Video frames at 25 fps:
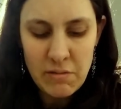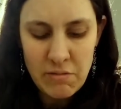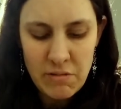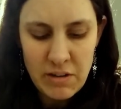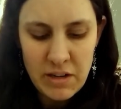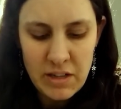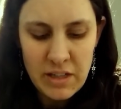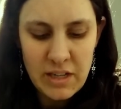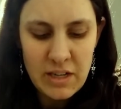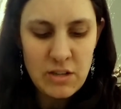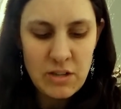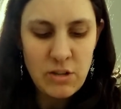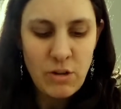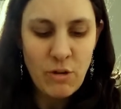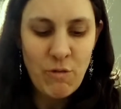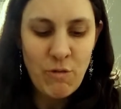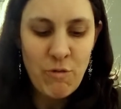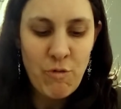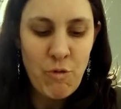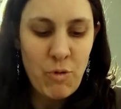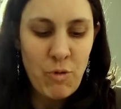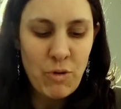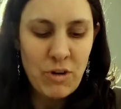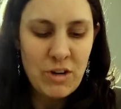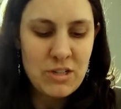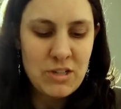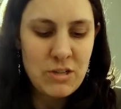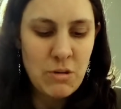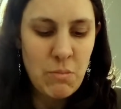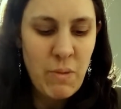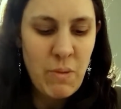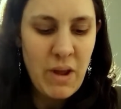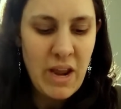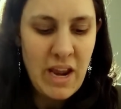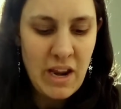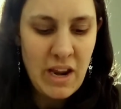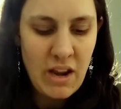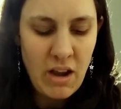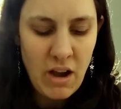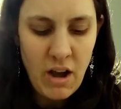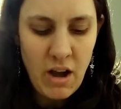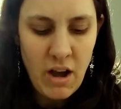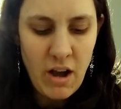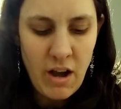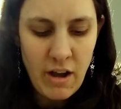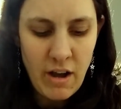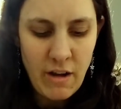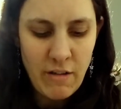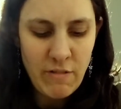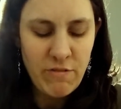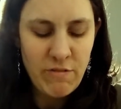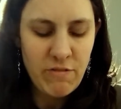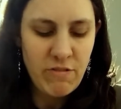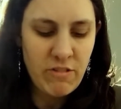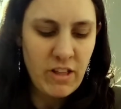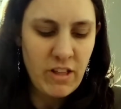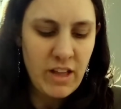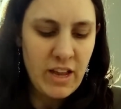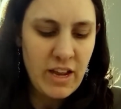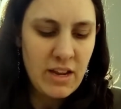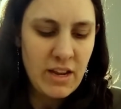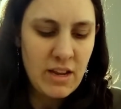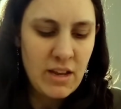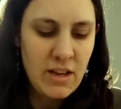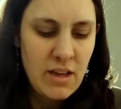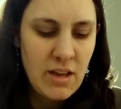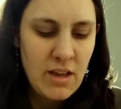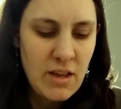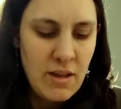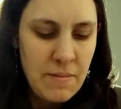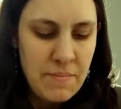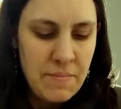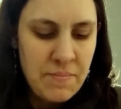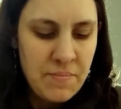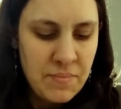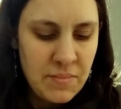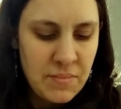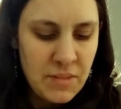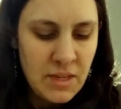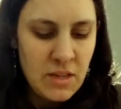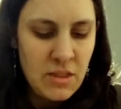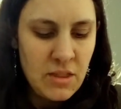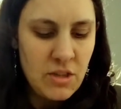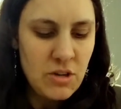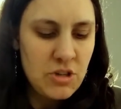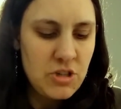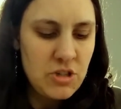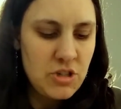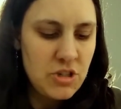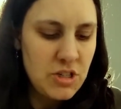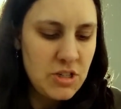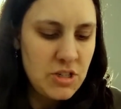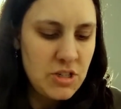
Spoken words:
really look forward to paying off. Like, there's